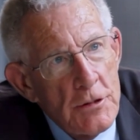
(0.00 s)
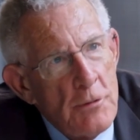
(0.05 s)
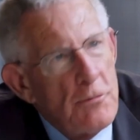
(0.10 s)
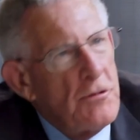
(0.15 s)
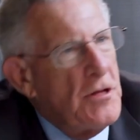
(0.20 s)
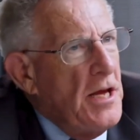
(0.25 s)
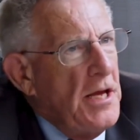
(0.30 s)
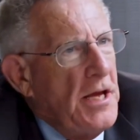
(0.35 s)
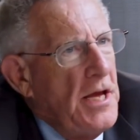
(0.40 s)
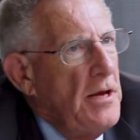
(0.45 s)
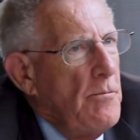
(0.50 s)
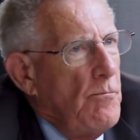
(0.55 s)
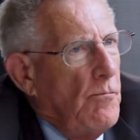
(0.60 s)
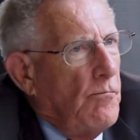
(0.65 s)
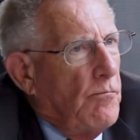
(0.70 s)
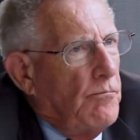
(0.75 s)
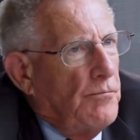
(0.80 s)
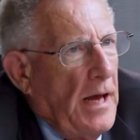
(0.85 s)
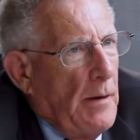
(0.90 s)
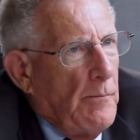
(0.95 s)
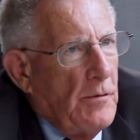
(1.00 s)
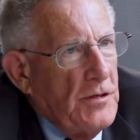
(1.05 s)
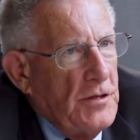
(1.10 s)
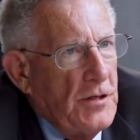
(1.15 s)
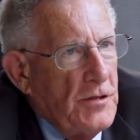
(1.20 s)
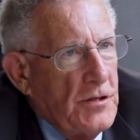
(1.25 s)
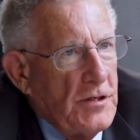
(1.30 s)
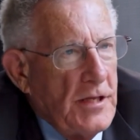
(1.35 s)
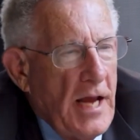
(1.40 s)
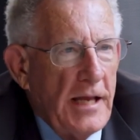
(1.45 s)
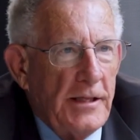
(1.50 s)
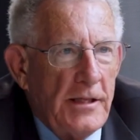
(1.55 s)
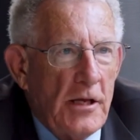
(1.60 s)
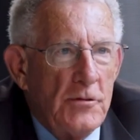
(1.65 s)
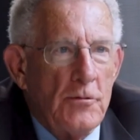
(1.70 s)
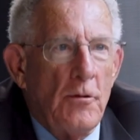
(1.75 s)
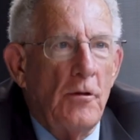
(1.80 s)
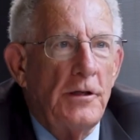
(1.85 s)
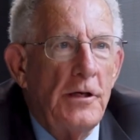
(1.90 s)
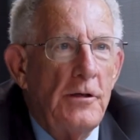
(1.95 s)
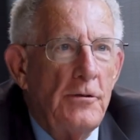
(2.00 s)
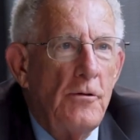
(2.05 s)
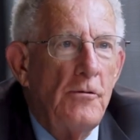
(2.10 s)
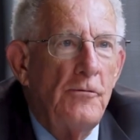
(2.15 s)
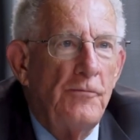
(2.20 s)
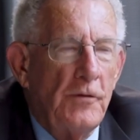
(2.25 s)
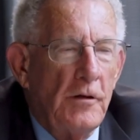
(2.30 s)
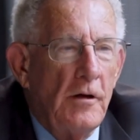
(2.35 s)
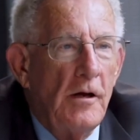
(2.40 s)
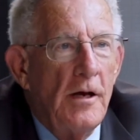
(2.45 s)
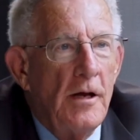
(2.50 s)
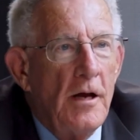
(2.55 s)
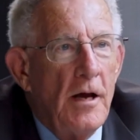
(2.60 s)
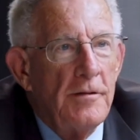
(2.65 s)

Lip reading: Do you think that was his state? That's all he knew for